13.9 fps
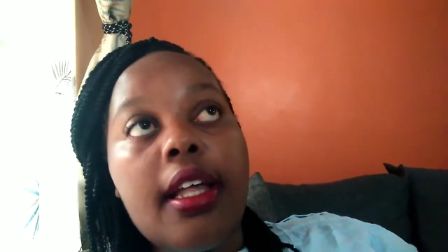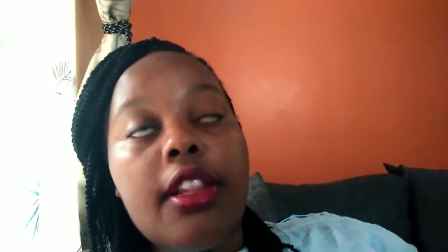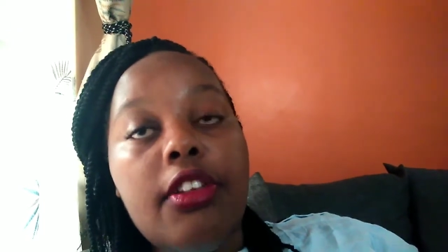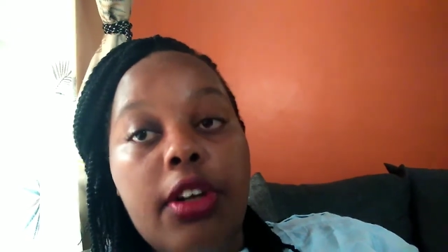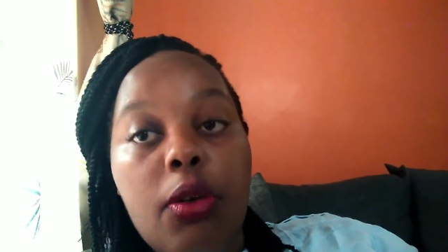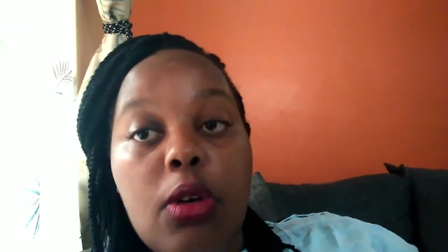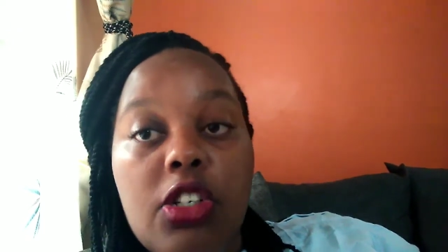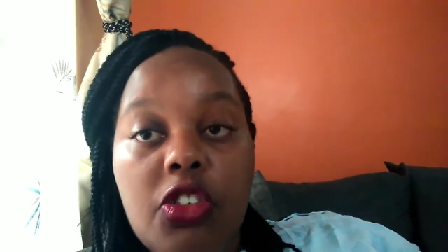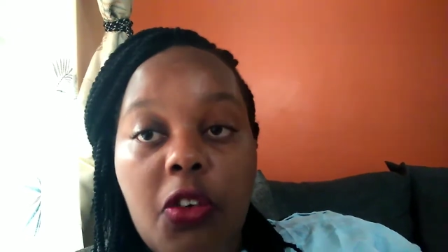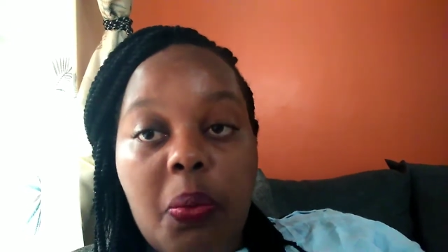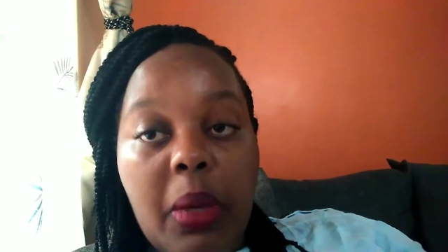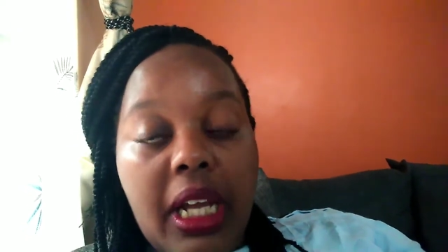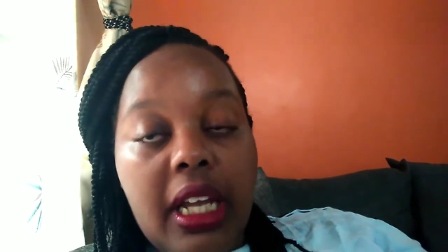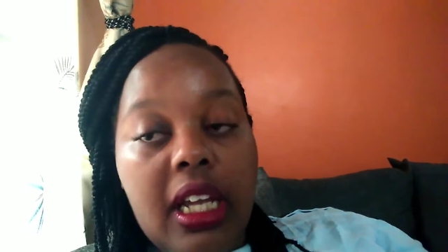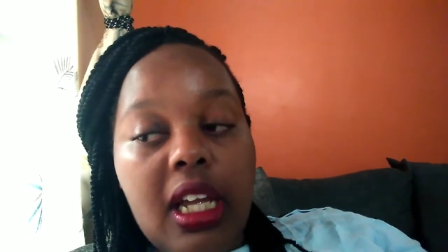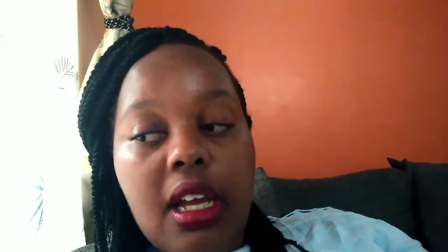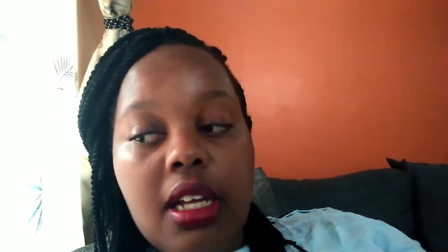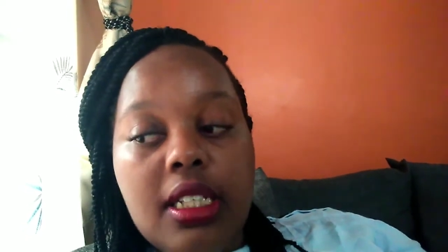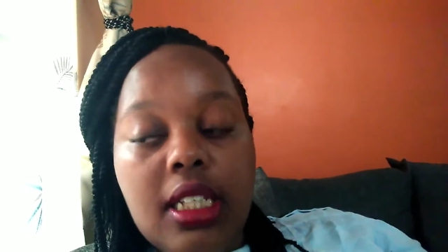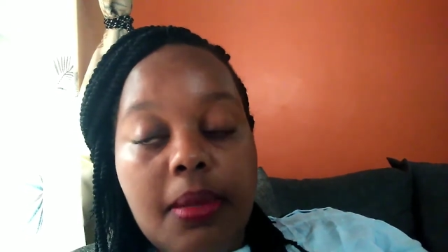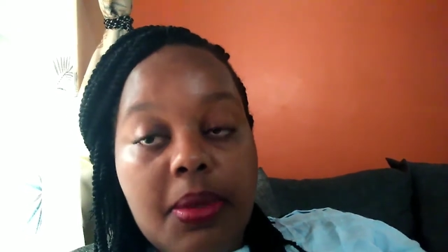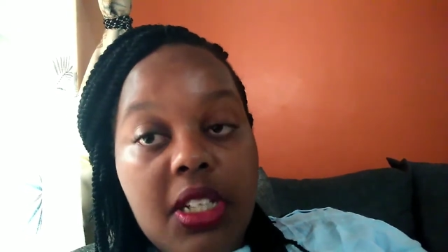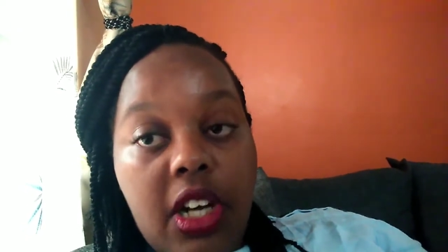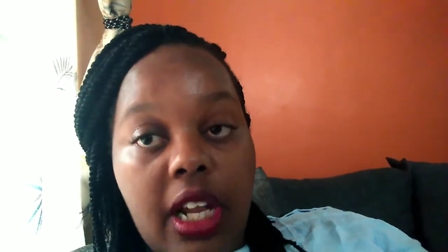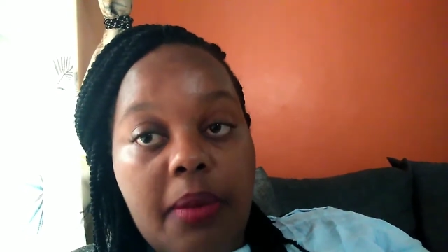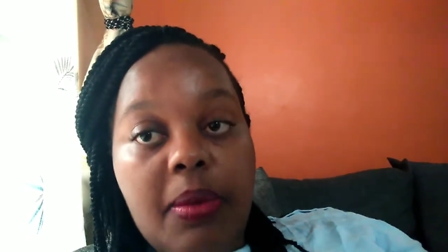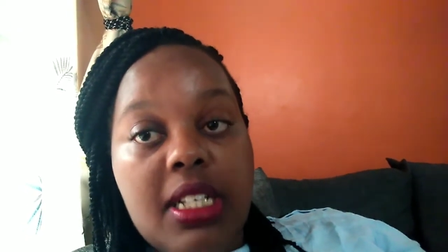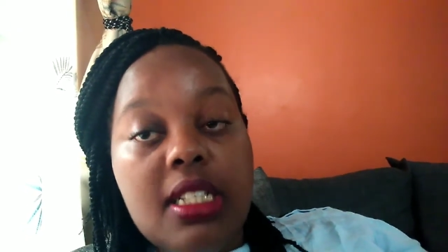3/4 of my
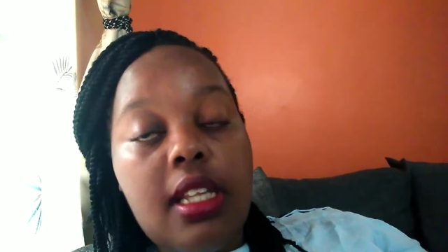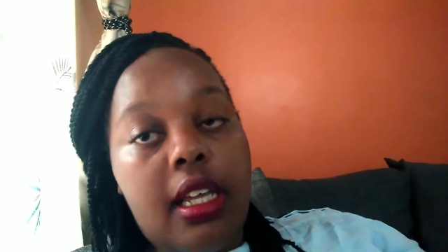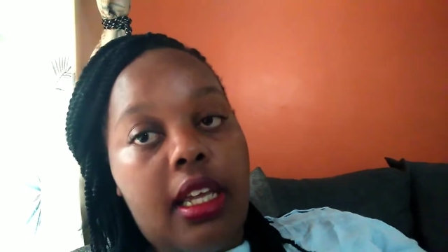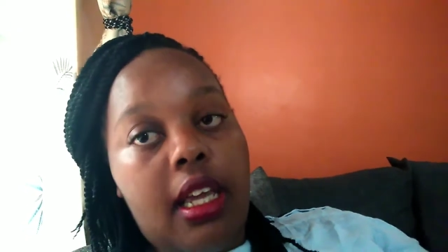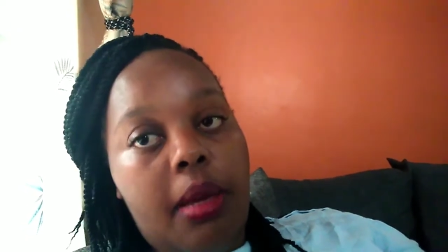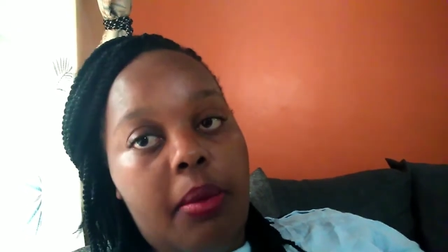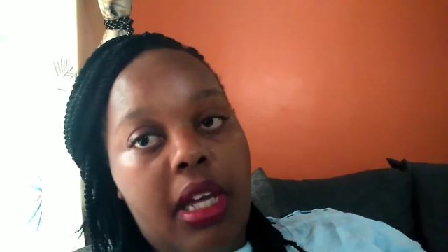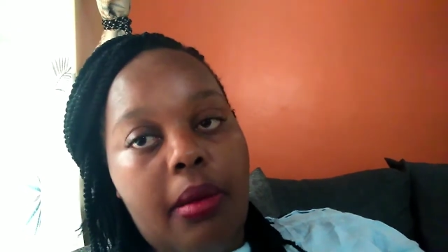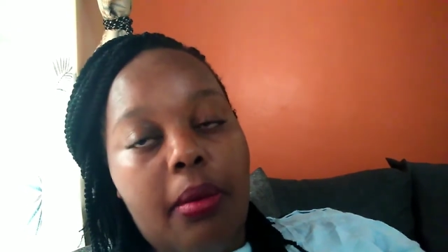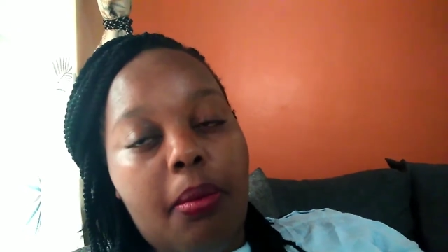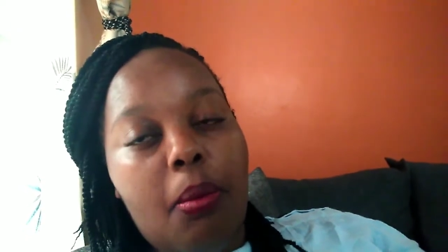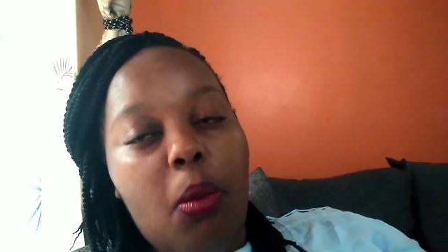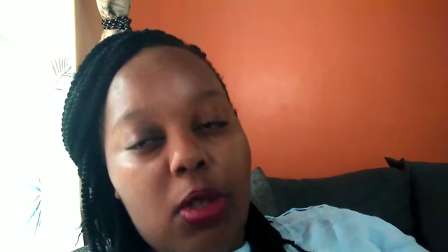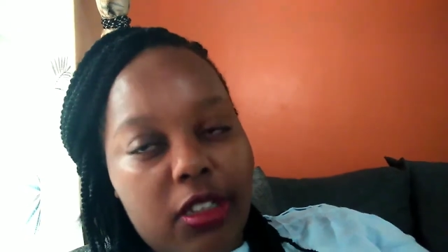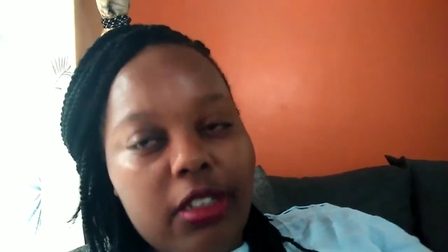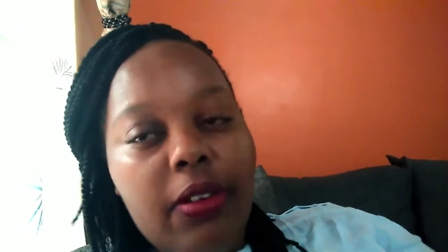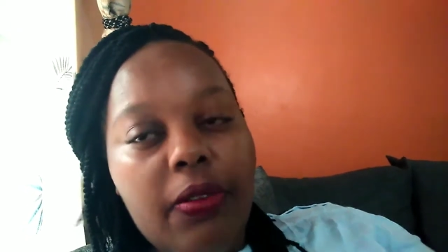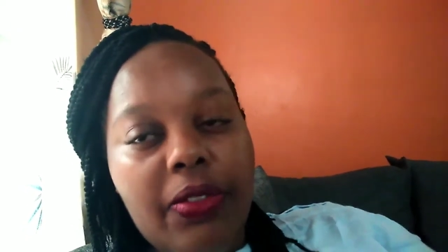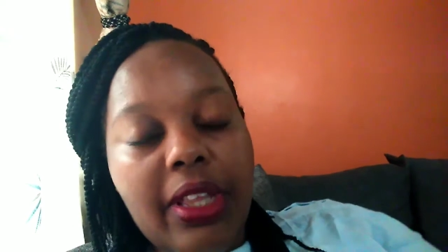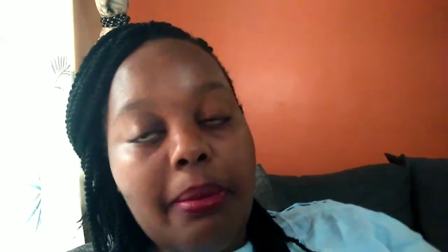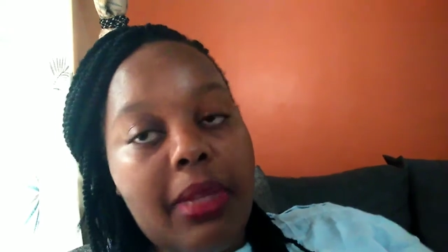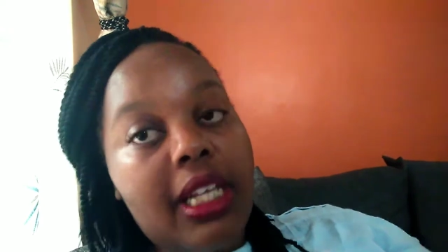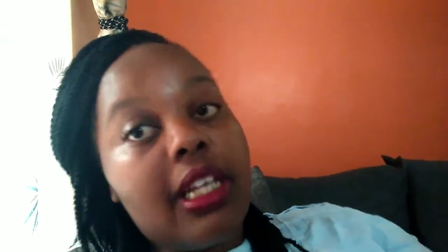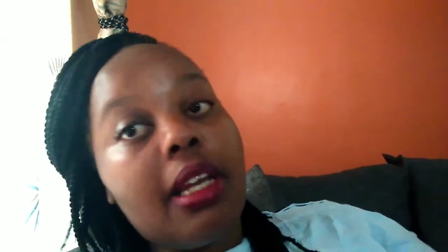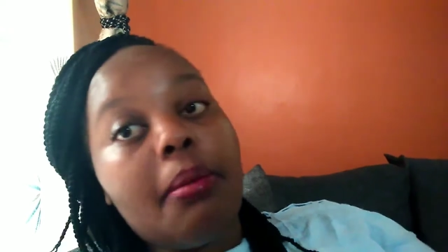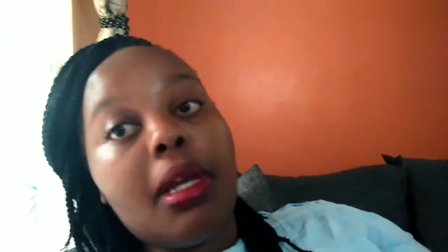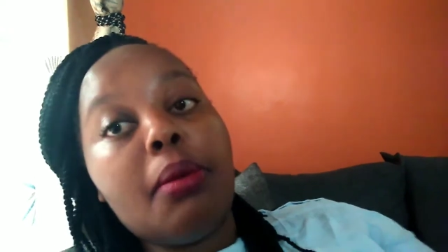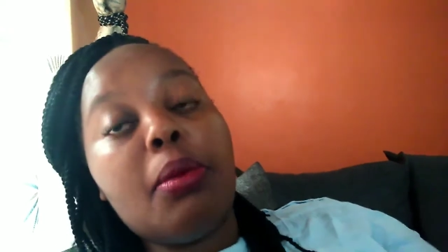subscribers, they came here, most of them they
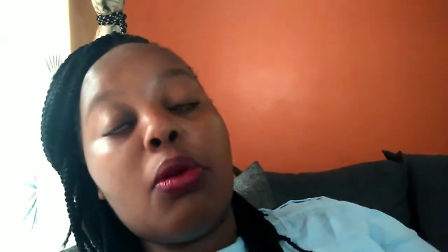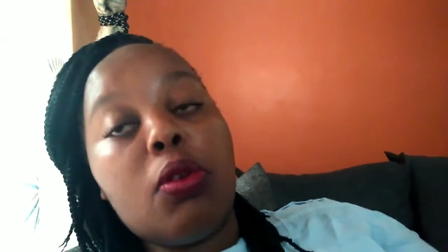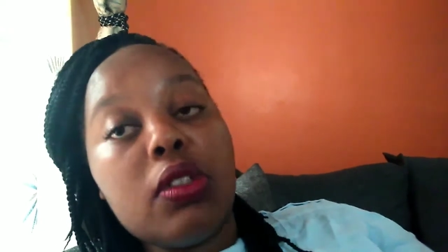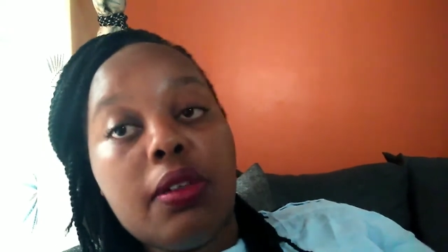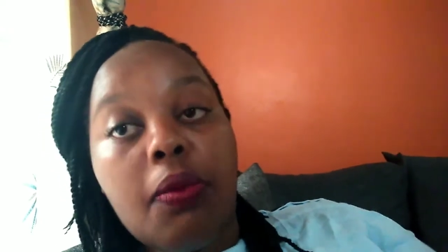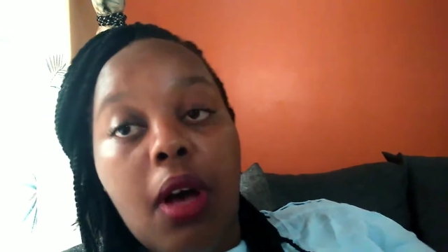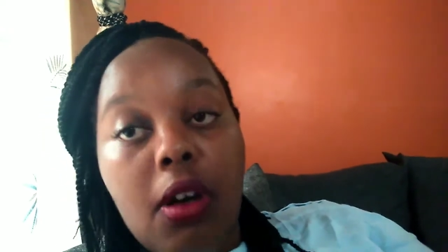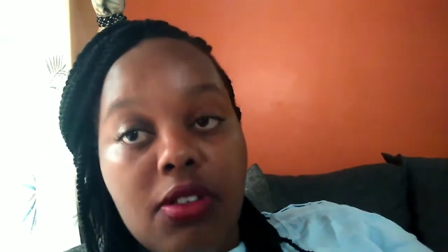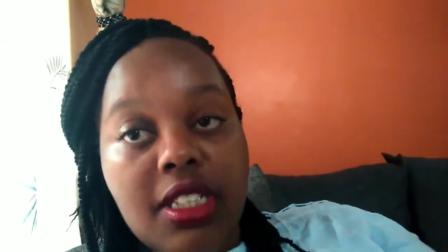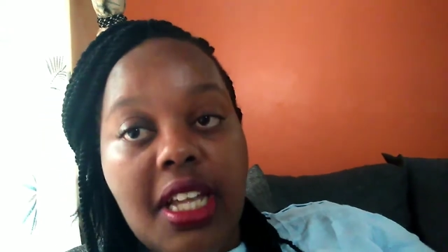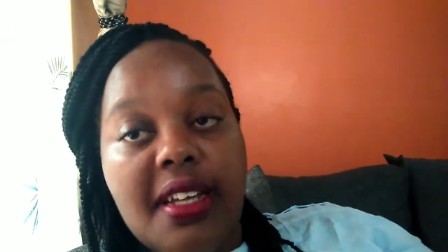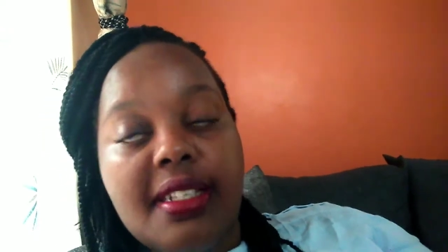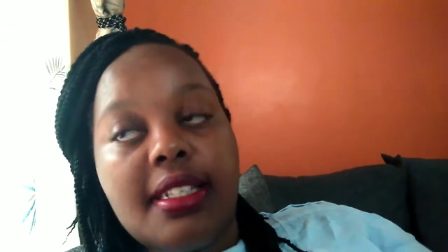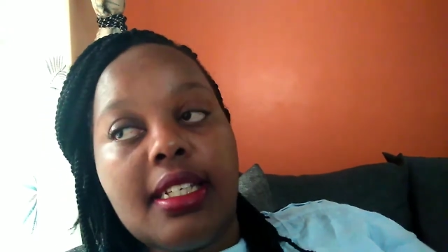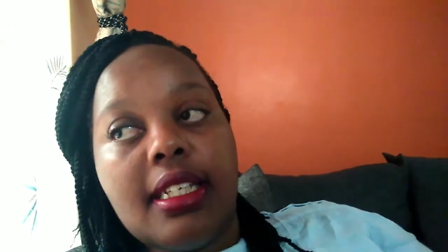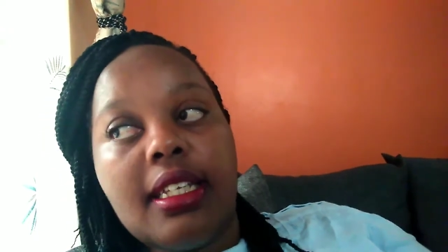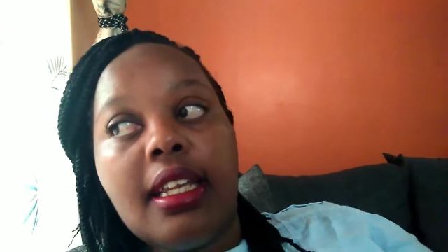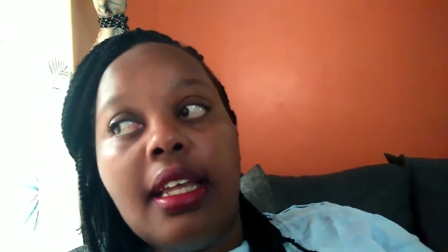came here because of house hunting.